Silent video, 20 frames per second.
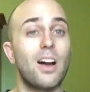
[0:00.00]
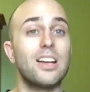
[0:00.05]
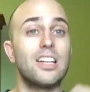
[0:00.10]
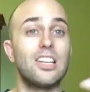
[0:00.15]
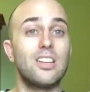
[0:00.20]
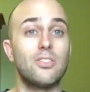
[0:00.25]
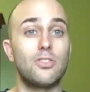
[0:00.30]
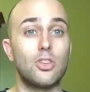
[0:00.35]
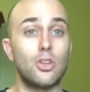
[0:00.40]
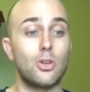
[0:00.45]
I
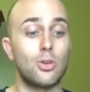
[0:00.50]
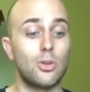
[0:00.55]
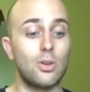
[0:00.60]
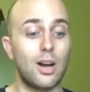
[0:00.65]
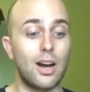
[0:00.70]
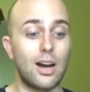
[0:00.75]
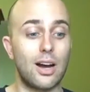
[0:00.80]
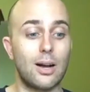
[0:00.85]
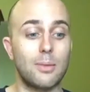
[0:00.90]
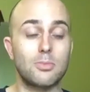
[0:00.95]
give you
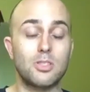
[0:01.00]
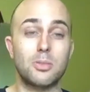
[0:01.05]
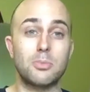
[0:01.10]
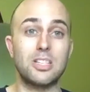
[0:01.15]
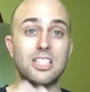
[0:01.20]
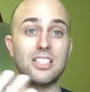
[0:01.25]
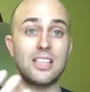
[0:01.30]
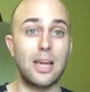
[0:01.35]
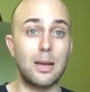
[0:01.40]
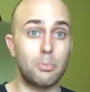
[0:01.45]
some
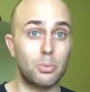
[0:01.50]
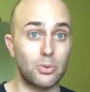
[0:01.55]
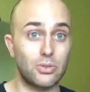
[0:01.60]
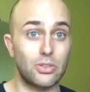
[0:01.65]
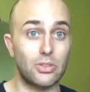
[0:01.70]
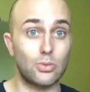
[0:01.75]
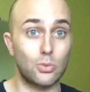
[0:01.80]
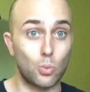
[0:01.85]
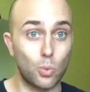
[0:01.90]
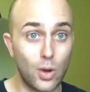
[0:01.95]

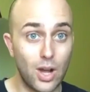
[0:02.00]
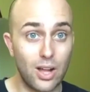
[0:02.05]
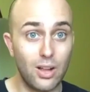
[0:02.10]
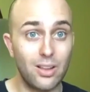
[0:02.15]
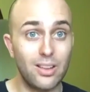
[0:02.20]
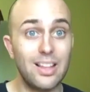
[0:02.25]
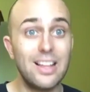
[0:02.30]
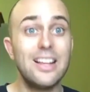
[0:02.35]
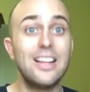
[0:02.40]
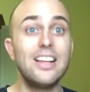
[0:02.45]
examples as
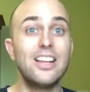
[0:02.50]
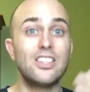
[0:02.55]
well